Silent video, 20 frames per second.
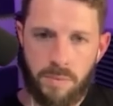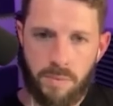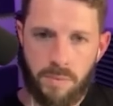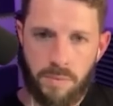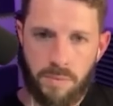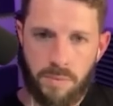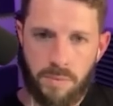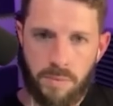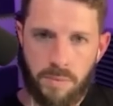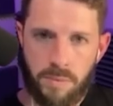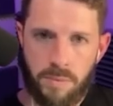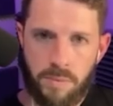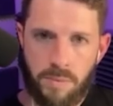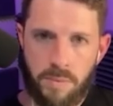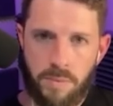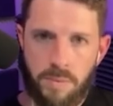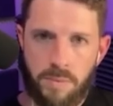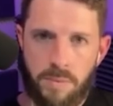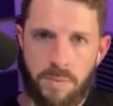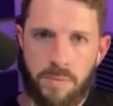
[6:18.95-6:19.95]

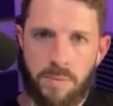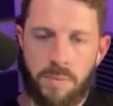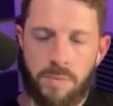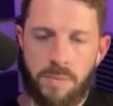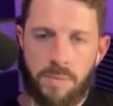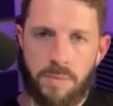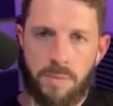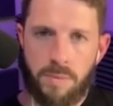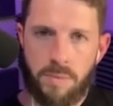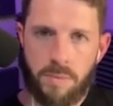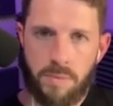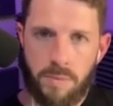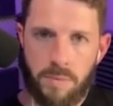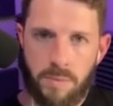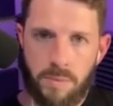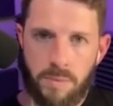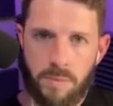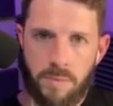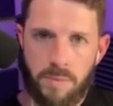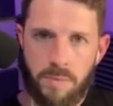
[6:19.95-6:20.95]

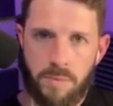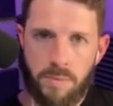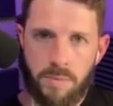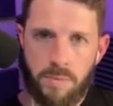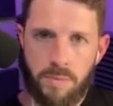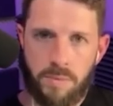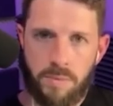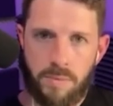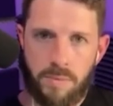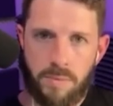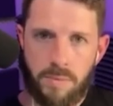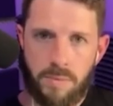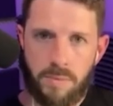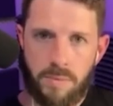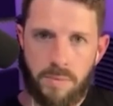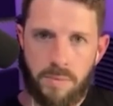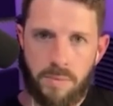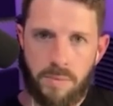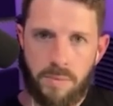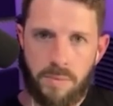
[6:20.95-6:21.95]

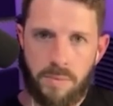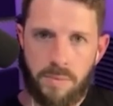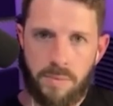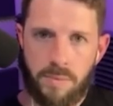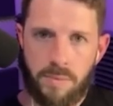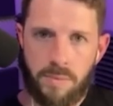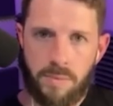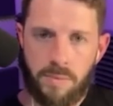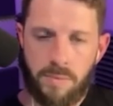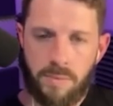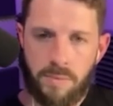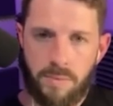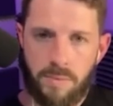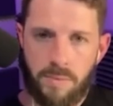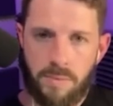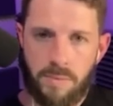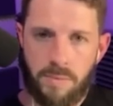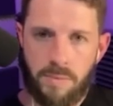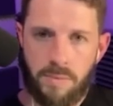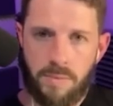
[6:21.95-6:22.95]

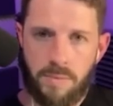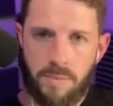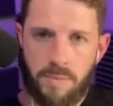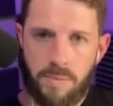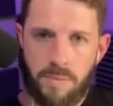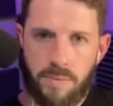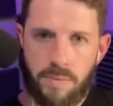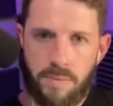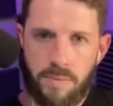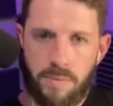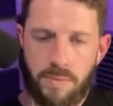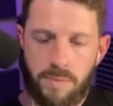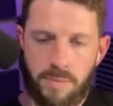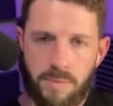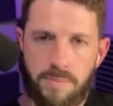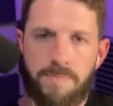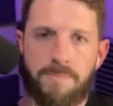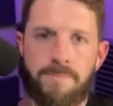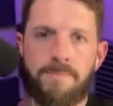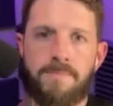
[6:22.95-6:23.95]

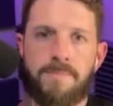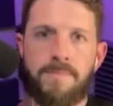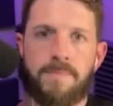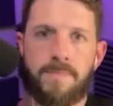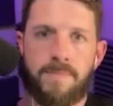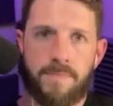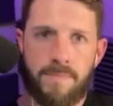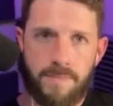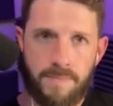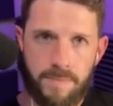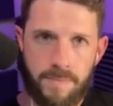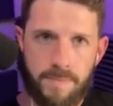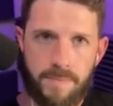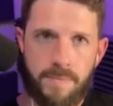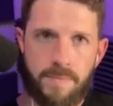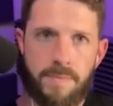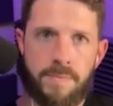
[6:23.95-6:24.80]
The person shown says nothing.